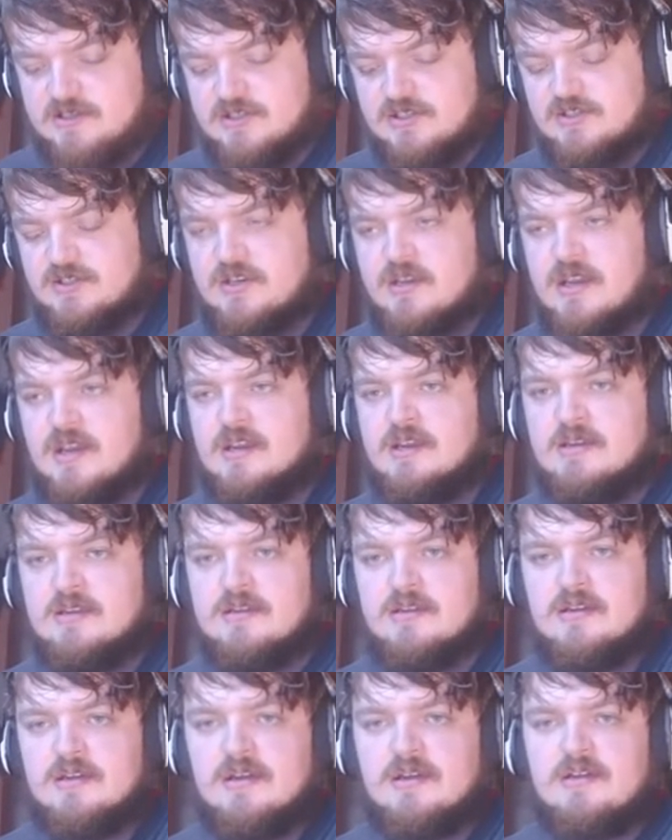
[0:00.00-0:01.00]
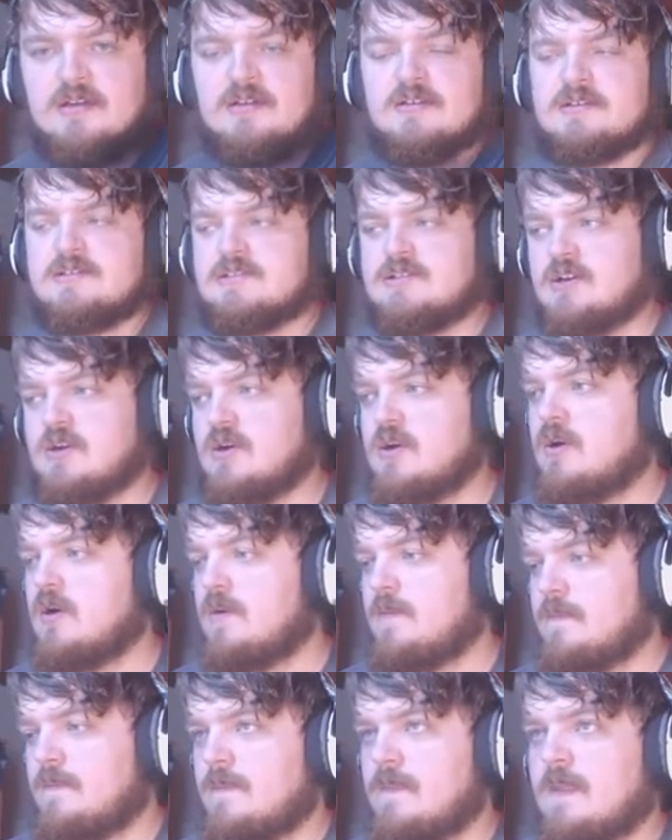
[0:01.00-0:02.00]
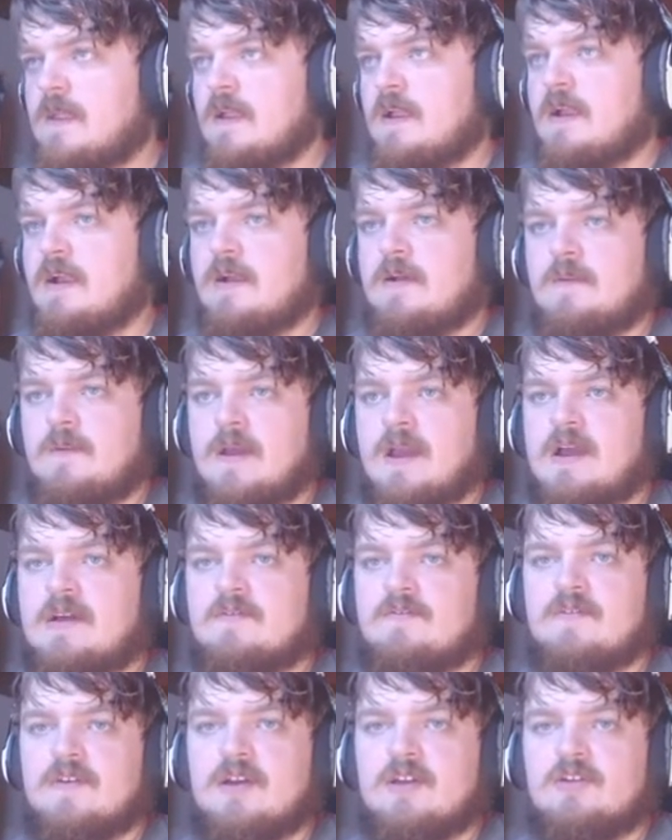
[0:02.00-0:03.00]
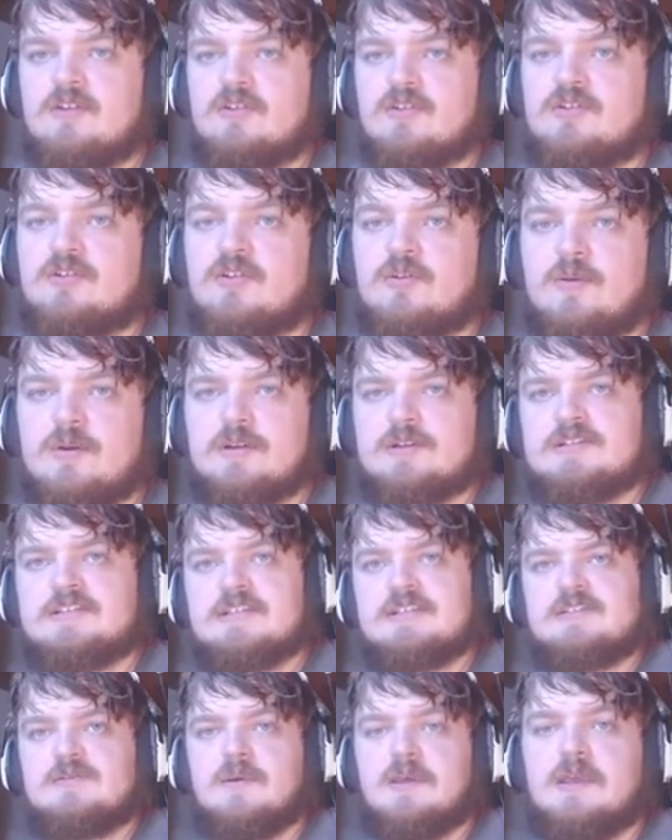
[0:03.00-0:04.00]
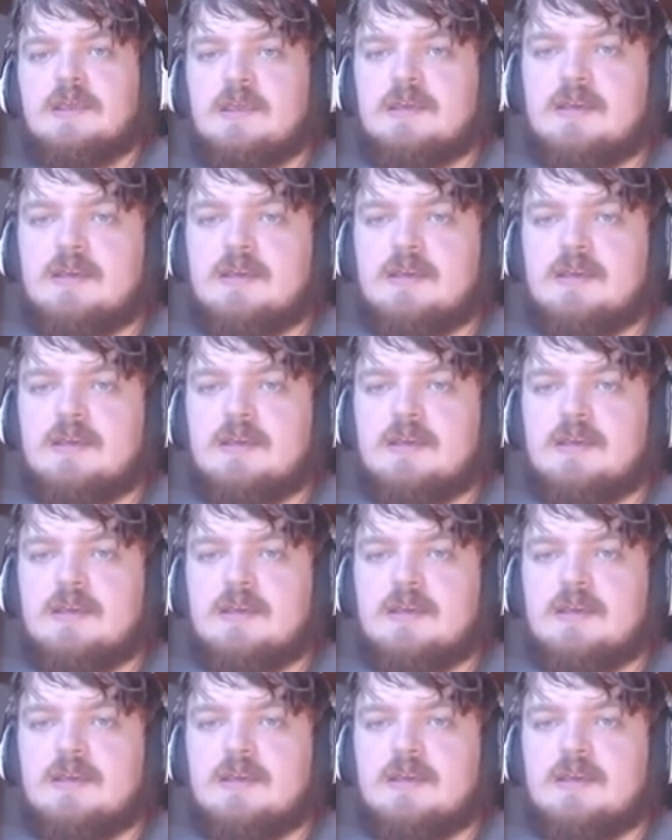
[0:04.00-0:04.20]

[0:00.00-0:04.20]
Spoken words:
Sunday. So we have another two winners this week